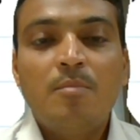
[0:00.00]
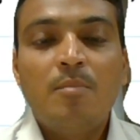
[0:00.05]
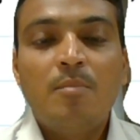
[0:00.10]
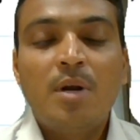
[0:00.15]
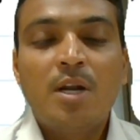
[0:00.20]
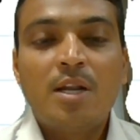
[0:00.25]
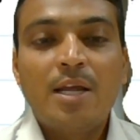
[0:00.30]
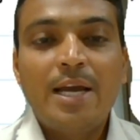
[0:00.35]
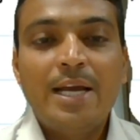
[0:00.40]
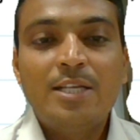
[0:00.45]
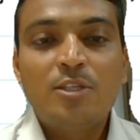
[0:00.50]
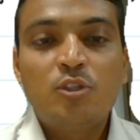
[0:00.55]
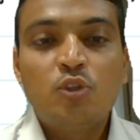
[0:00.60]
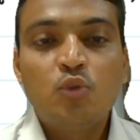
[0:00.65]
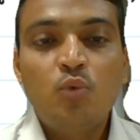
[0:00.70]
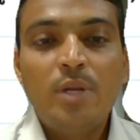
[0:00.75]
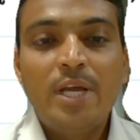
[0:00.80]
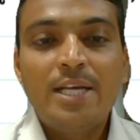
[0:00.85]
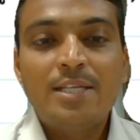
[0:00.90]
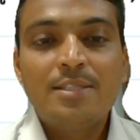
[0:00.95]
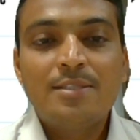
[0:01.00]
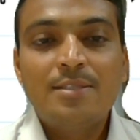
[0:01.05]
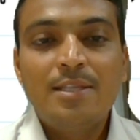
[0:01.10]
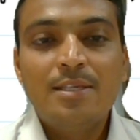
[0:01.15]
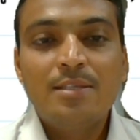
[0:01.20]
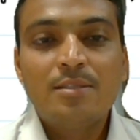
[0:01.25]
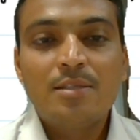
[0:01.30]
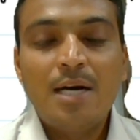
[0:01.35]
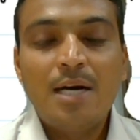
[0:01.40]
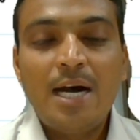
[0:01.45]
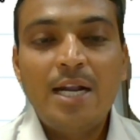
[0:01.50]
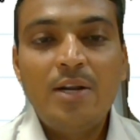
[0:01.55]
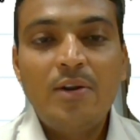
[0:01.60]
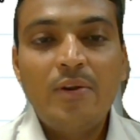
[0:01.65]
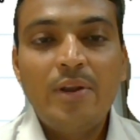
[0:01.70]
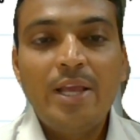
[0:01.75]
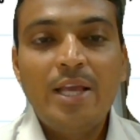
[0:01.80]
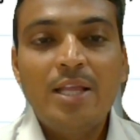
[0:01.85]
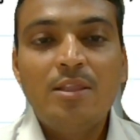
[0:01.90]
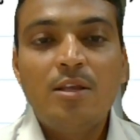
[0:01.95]
But as soon as this
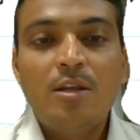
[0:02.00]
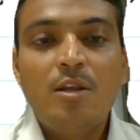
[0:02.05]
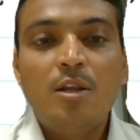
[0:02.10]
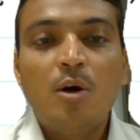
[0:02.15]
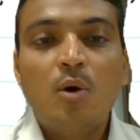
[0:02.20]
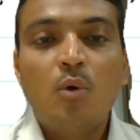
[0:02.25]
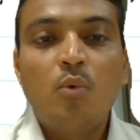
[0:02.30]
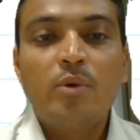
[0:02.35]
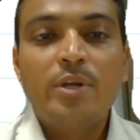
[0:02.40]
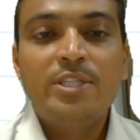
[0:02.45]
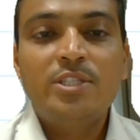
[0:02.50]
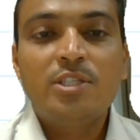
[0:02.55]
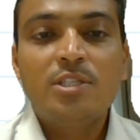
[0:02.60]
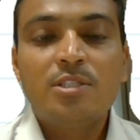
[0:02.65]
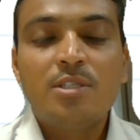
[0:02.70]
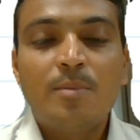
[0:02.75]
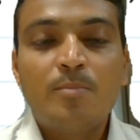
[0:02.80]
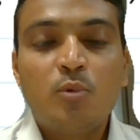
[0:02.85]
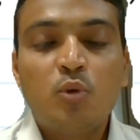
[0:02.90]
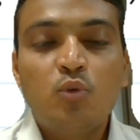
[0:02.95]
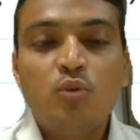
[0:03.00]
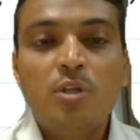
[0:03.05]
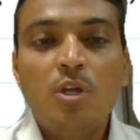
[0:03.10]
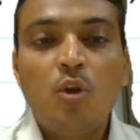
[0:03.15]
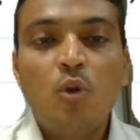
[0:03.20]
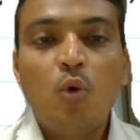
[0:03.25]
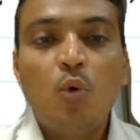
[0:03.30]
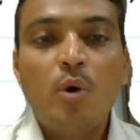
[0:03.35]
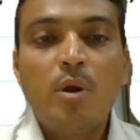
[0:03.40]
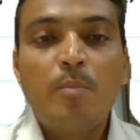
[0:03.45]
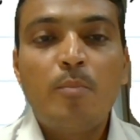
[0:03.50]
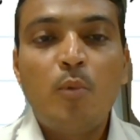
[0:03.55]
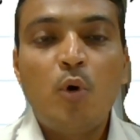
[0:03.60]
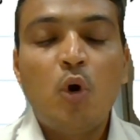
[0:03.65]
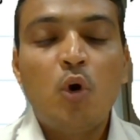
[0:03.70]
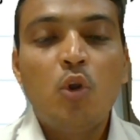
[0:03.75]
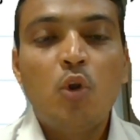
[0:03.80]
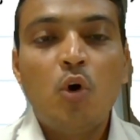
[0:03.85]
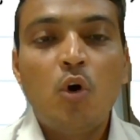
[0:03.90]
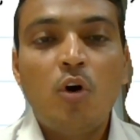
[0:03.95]
artery and the nerve reaches up to the lower
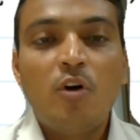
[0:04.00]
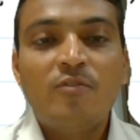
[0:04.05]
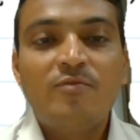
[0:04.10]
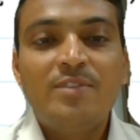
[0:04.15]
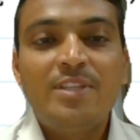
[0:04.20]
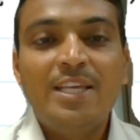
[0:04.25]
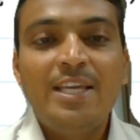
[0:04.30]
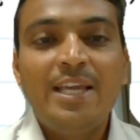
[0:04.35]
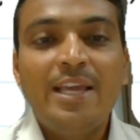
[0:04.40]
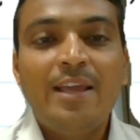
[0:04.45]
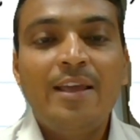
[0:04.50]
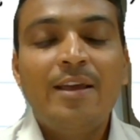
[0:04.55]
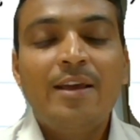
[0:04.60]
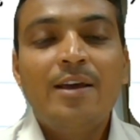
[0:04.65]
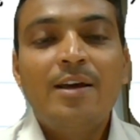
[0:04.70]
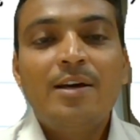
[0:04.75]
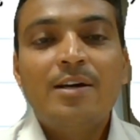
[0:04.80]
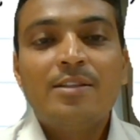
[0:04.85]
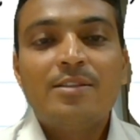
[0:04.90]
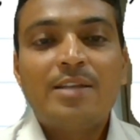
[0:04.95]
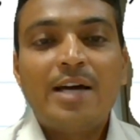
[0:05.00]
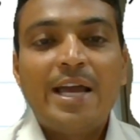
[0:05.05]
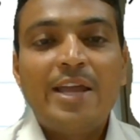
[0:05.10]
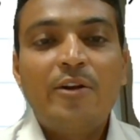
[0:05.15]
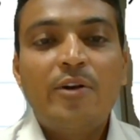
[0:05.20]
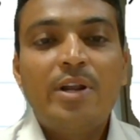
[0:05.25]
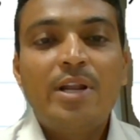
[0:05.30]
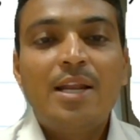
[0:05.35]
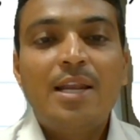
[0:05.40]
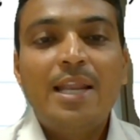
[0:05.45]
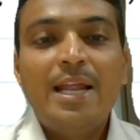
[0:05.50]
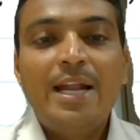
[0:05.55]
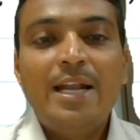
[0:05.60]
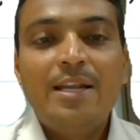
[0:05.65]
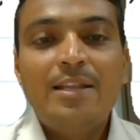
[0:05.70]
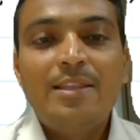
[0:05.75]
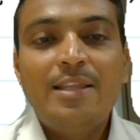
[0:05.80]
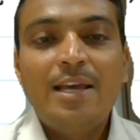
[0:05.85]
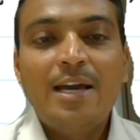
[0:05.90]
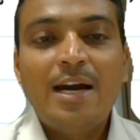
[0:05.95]
pole of the thyroid
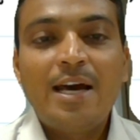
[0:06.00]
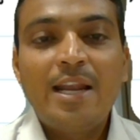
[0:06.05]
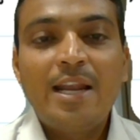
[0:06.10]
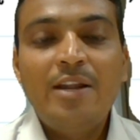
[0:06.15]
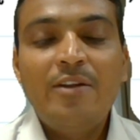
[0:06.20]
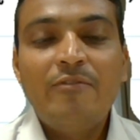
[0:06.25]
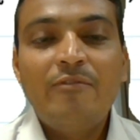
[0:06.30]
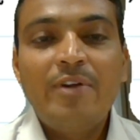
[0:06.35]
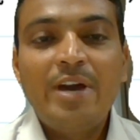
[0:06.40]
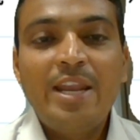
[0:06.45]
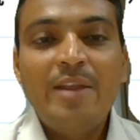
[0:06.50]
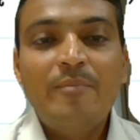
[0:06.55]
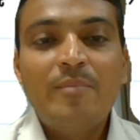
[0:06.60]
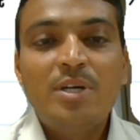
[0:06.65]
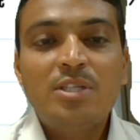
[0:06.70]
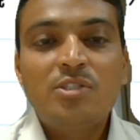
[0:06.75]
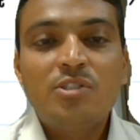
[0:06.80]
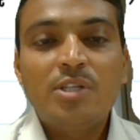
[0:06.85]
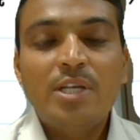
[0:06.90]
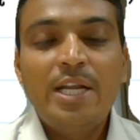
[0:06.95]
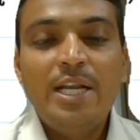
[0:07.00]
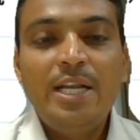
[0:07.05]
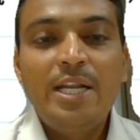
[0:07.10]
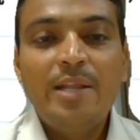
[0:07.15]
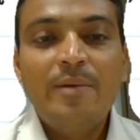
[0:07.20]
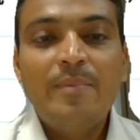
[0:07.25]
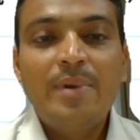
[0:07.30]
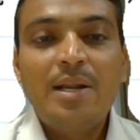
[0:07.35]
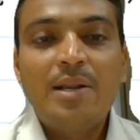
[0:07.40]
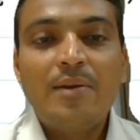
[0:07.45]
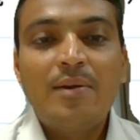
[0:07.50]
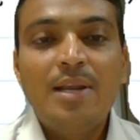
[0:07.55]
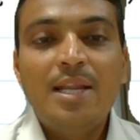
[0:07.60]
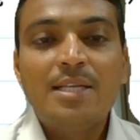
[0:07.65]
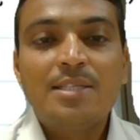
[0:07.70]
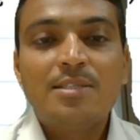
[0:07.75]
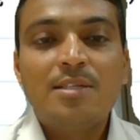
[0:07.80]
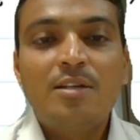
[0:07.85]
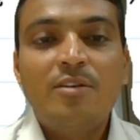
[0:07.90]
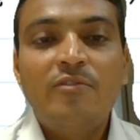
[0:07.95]
gland, they are in very much intimate
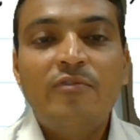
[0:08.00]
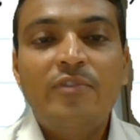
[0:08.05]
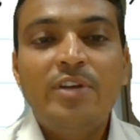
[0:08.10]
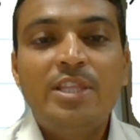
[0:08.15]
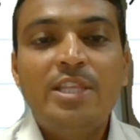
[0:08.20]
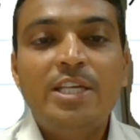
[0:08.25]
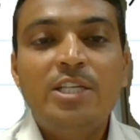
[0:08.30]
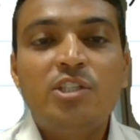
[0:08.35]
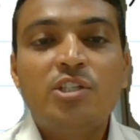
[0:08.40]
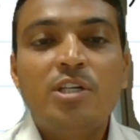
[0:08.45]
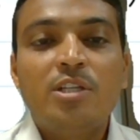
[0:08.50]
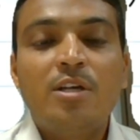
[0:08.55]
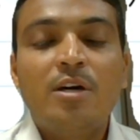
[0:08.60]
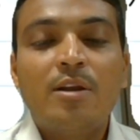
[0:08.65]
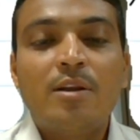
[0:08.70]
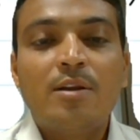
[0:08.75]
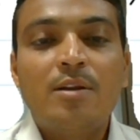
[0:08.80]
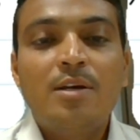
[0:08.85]
relation with each other.